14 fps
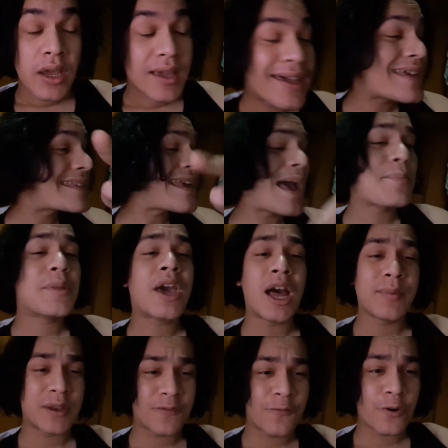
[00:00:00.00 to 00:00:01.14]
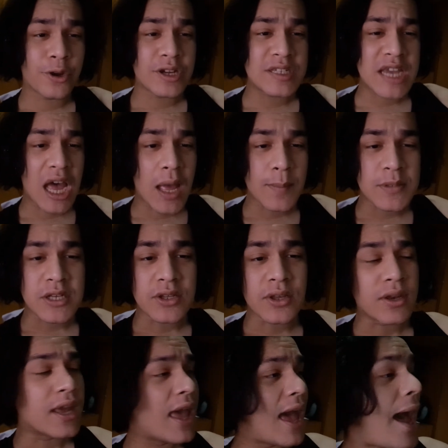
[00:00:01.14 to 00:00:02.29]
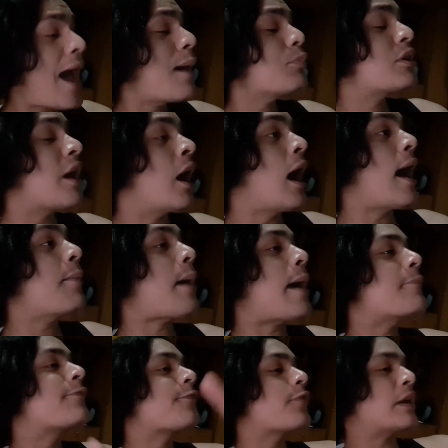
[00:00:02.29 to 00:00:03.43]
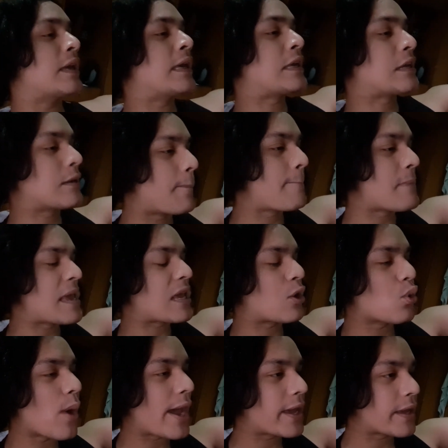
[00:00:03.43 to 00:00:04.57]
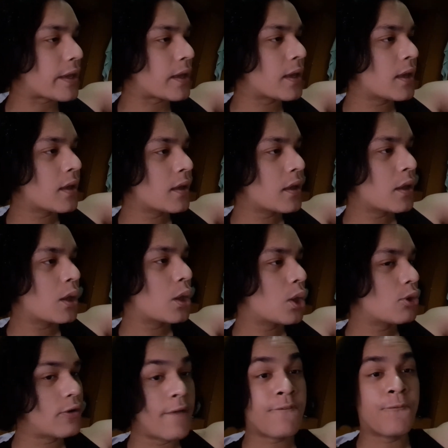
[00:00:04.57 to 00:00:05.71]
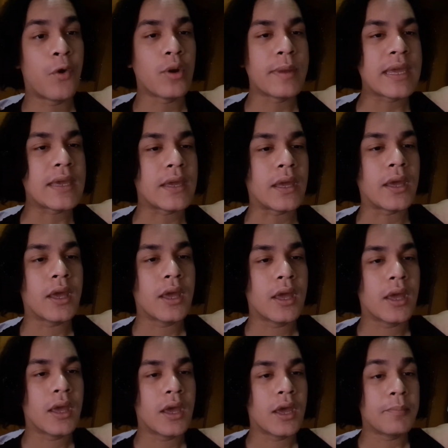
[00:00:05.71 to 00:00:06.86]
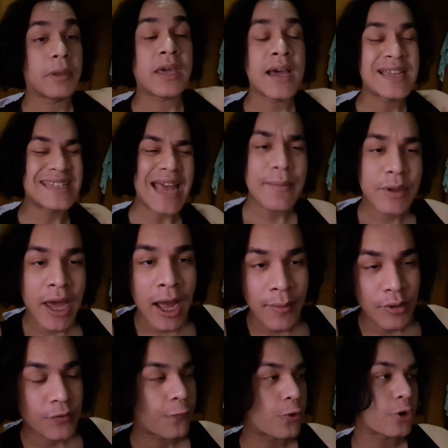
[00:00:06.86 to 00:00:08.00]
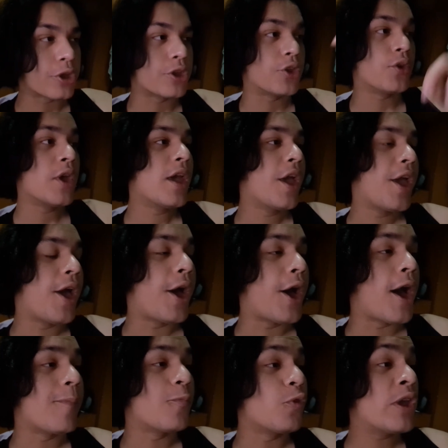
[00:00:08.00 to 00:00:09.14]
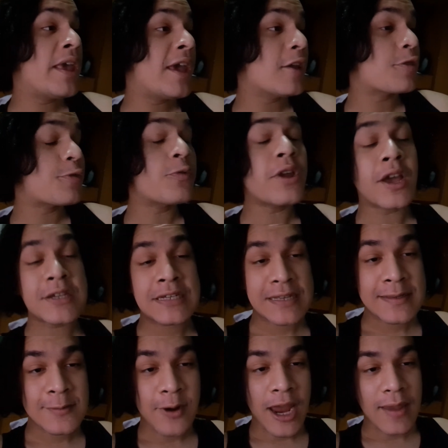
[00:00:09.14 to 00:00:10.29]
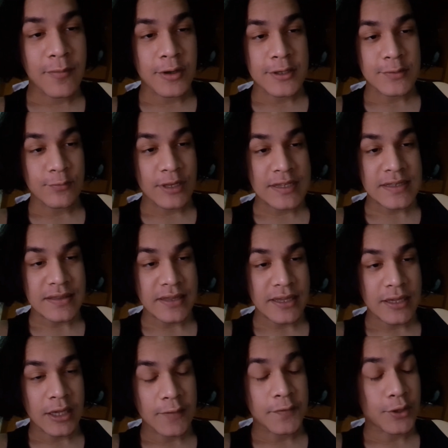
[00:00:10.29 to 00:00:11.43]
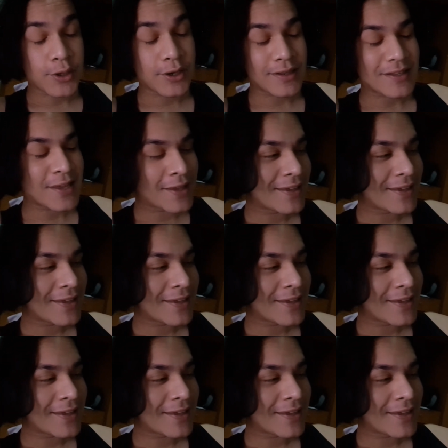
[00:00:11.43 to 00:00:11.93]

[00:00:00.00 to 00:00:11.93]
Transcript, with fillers: Cause I'm coming for your jobs, dude. I'm I'm, I'm freaking make way for me because I'm coming for you. Um, we hit 300 subscribers recently. If you couldn't,